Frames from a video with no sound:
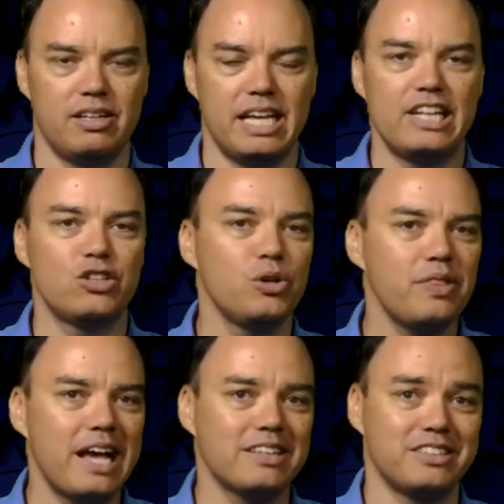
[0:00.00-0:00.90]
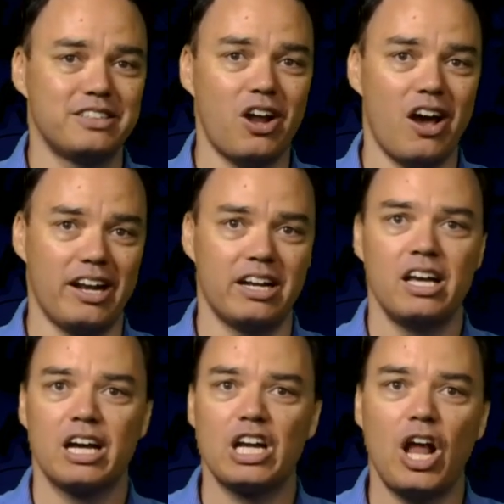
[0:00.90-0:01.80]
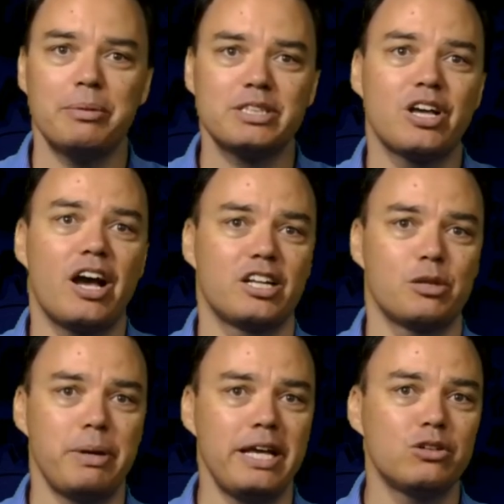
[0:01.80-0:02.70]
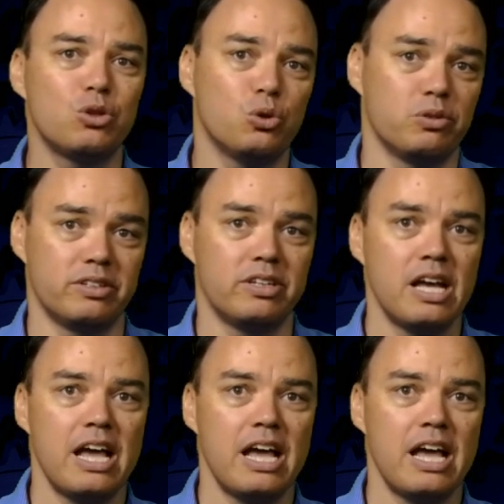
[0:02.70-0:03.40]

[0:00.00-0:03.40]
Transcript: In 2009, climate scientists Peter Doran